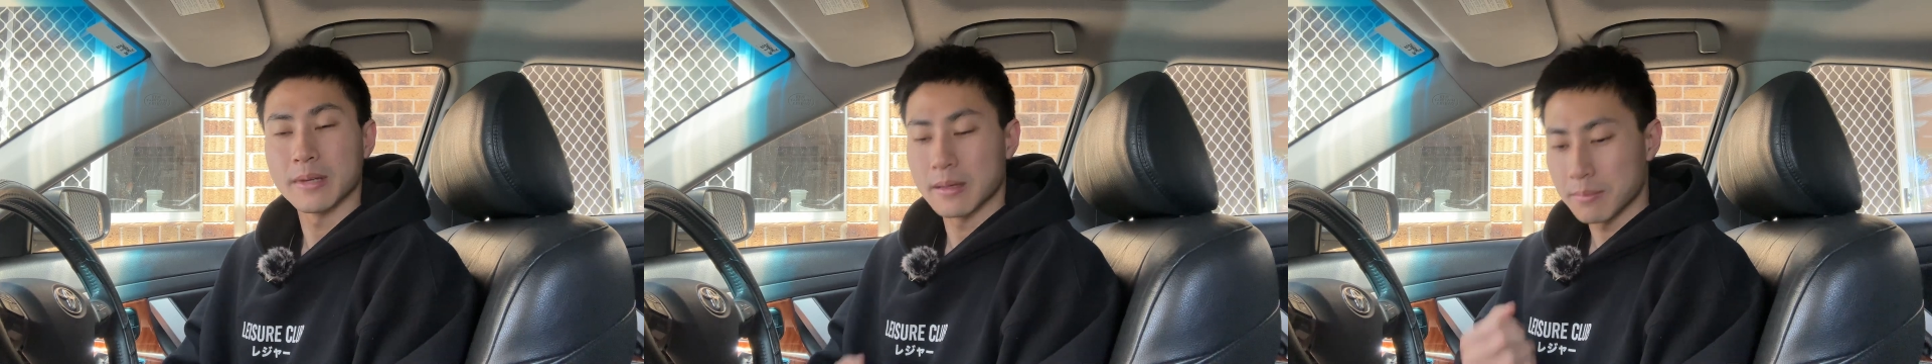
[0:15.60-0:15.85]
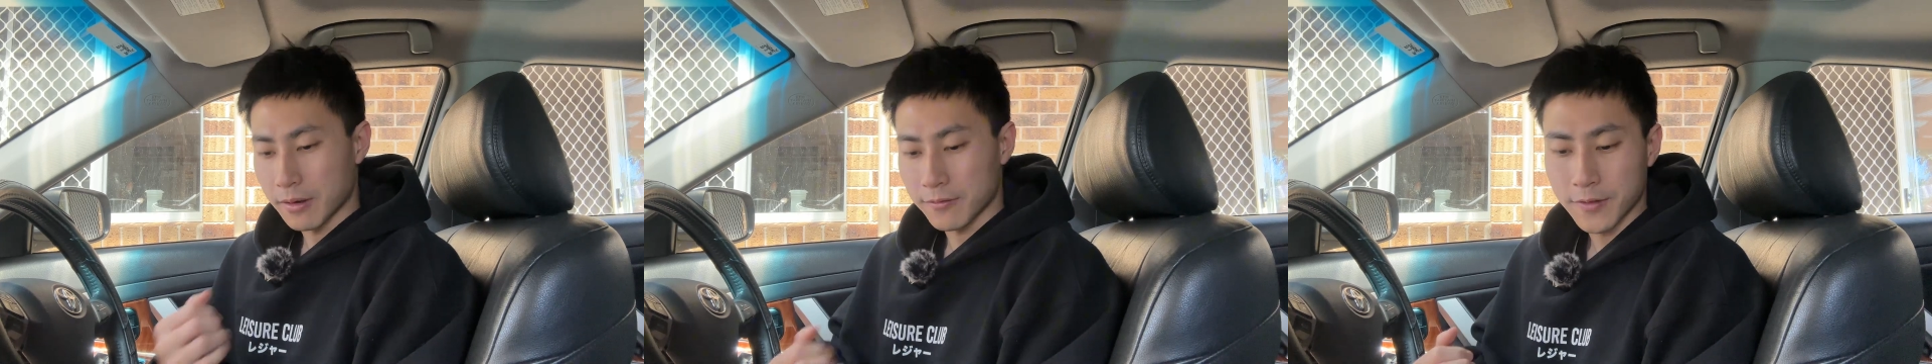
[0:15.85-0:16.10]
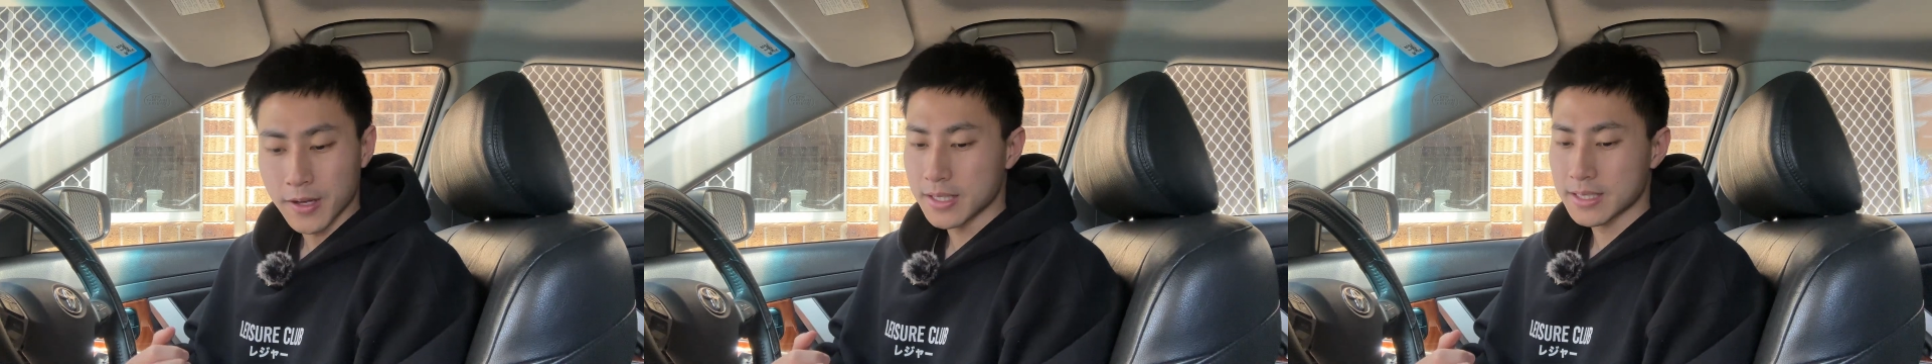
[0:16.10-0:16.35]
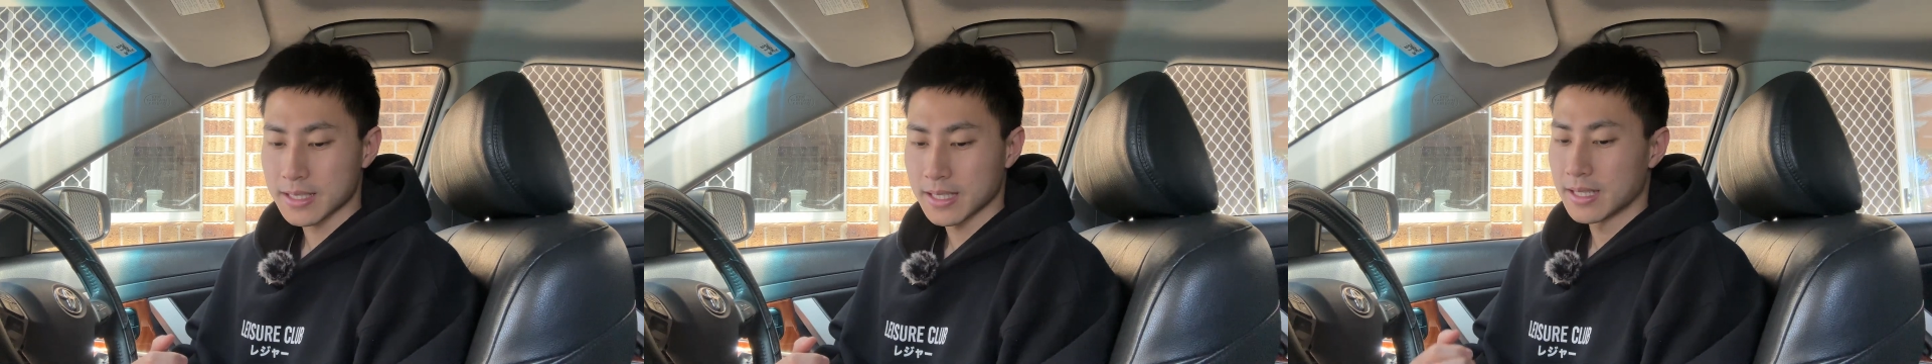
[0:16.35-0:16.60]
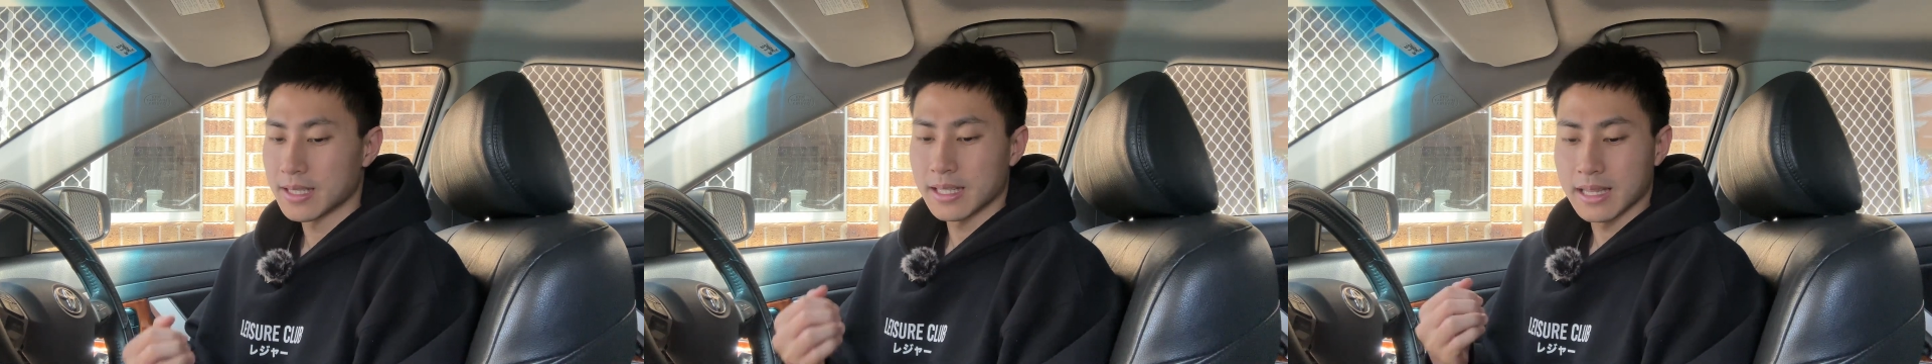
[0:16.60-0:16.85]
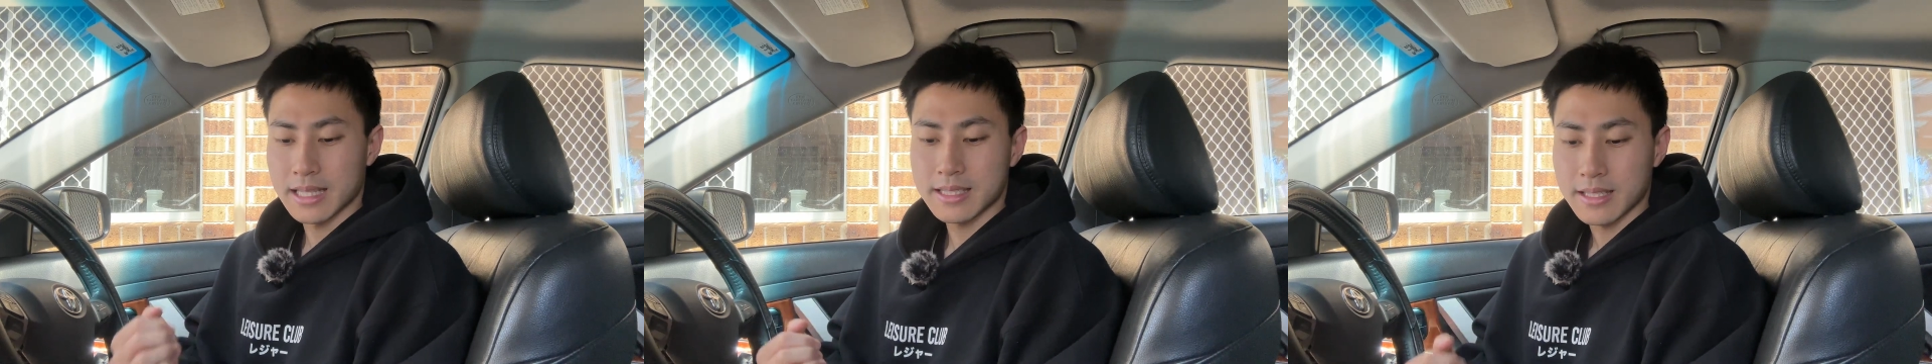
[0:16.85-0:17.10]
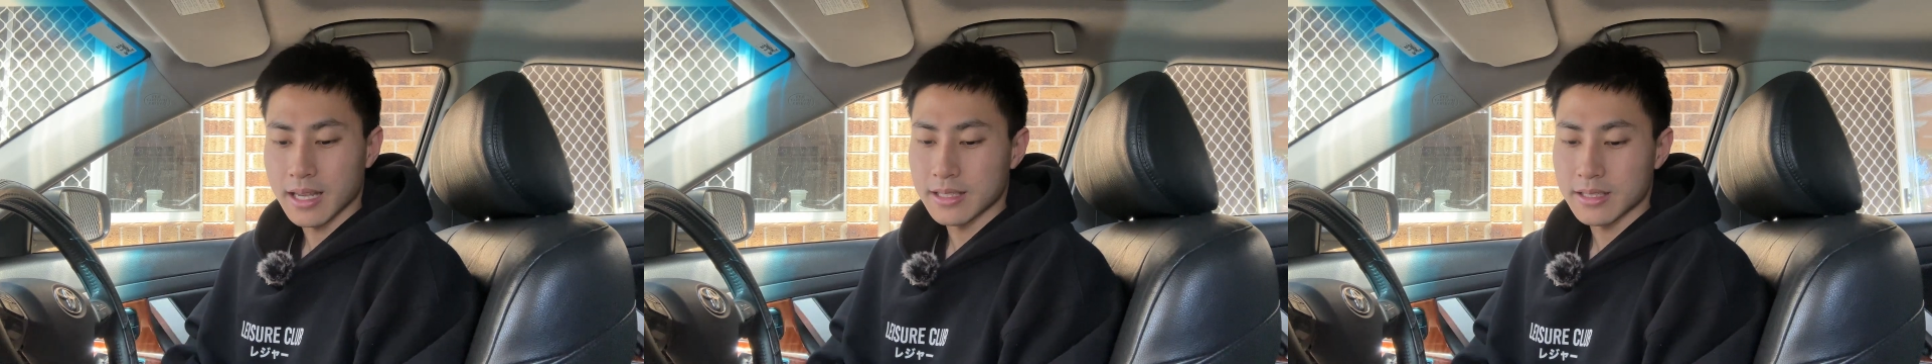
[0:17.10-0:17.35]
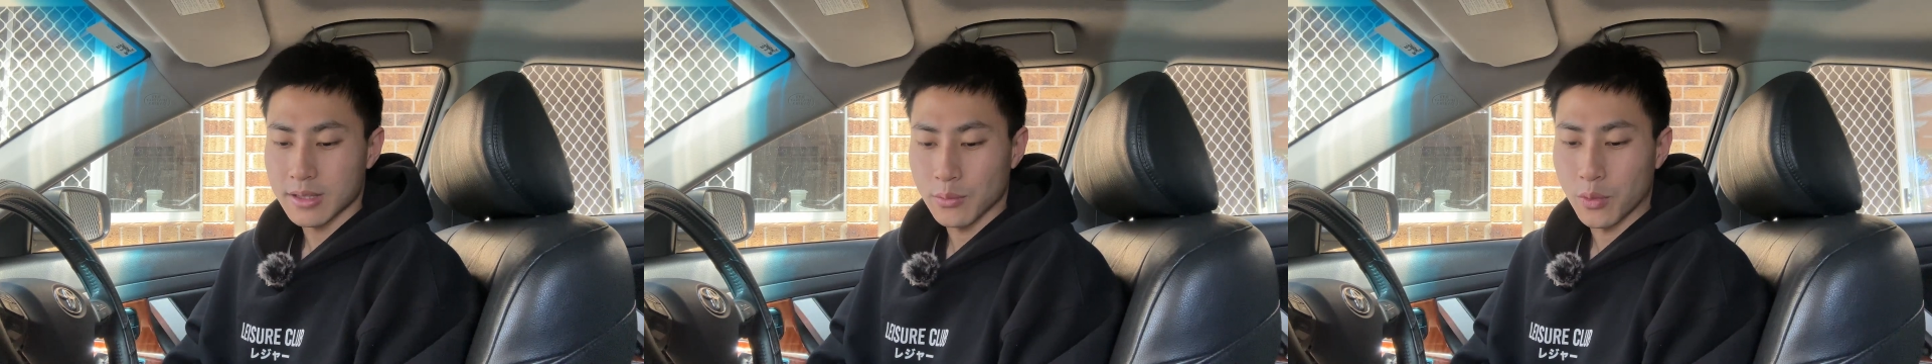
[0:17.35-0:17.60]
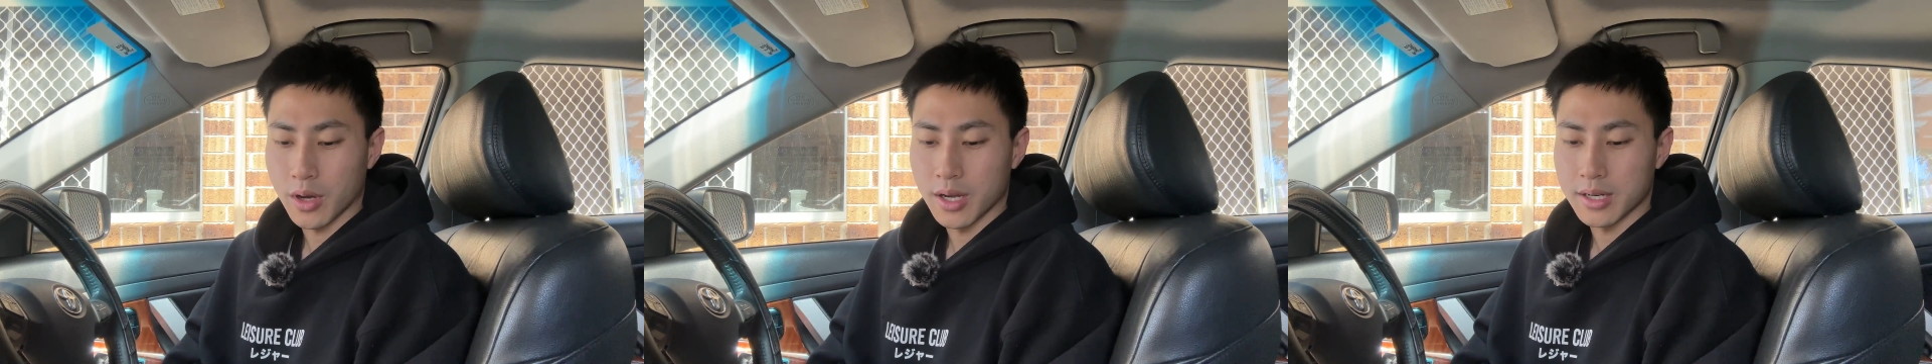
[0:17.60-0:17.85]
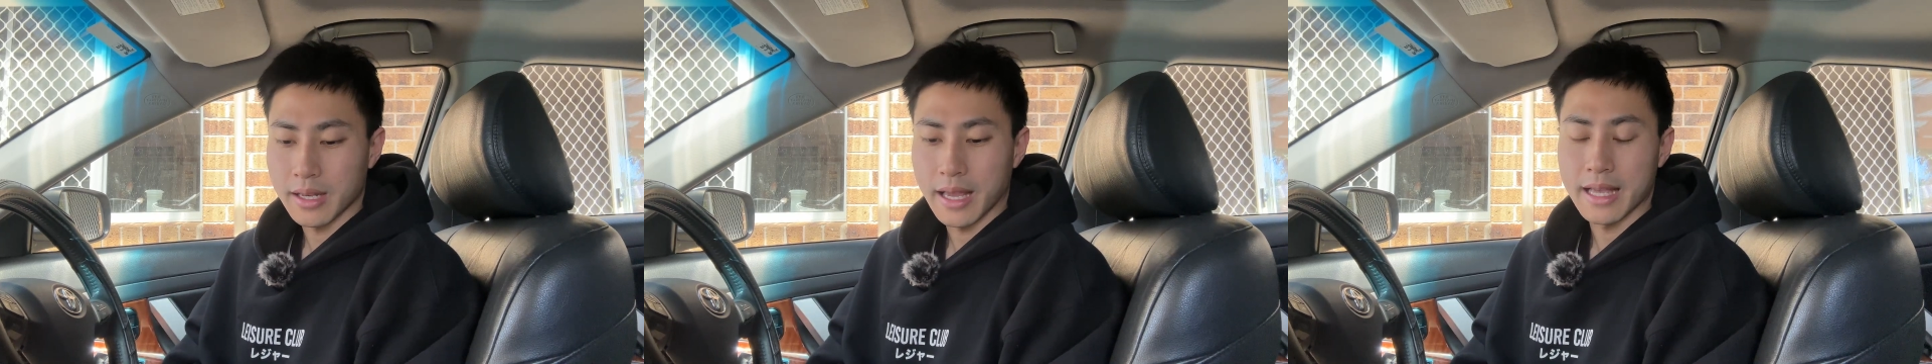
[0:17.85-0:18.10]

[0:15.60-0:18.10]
But first, let's turn to the word.